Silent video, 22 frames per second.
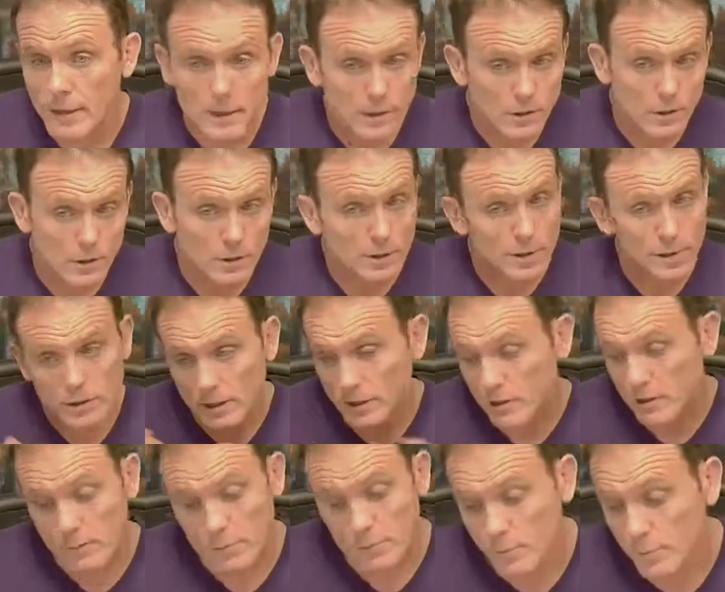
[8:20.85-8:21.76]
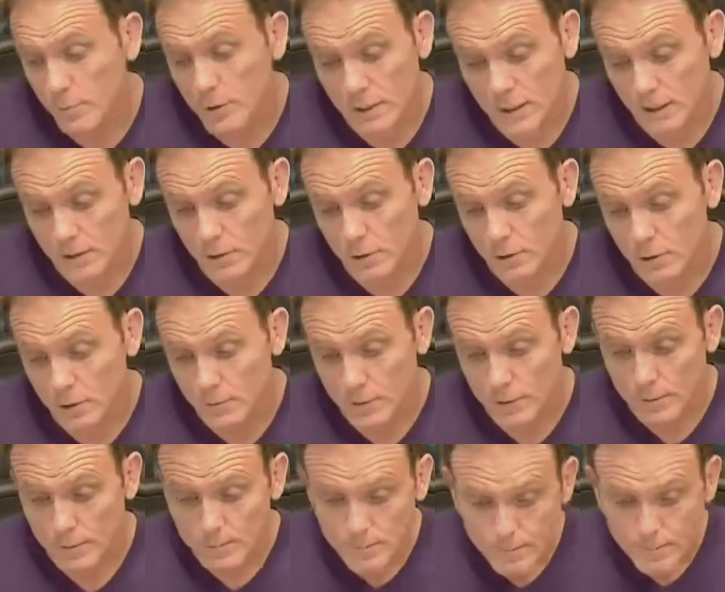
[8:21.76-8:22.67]
So their system was pretty
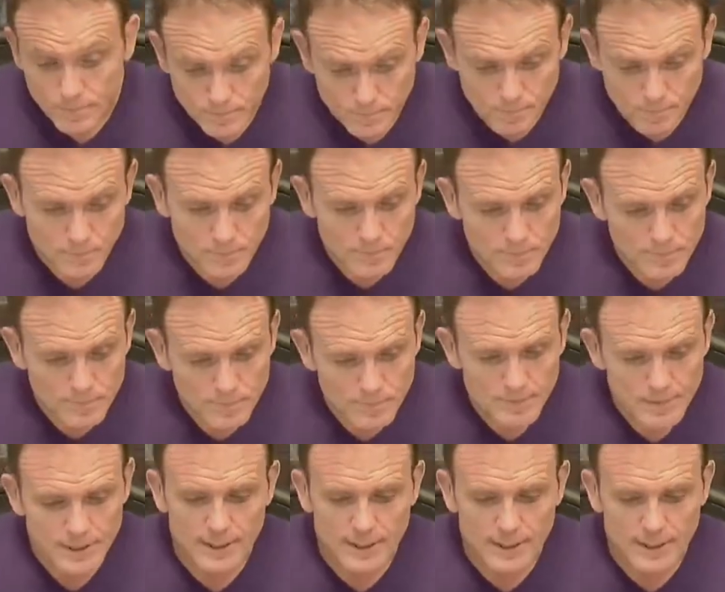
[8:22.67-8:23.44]
unusable. Wow.